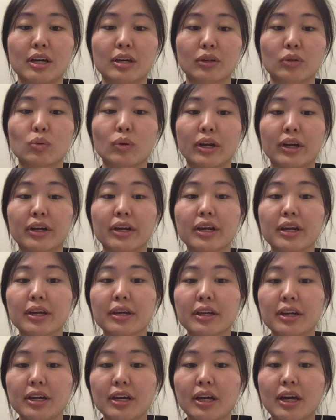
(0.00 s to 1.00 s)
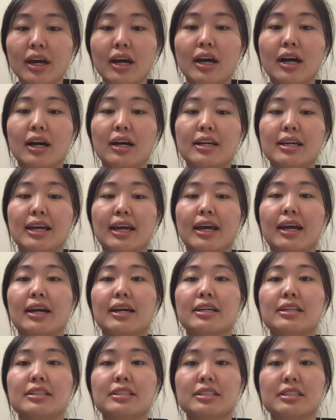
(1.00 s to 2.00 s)
query.
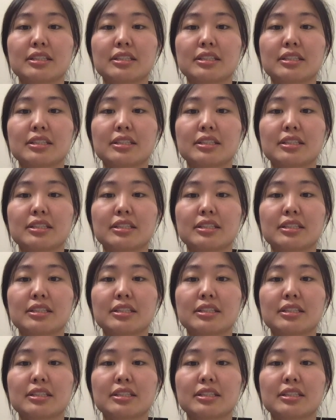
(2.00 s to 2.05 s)
And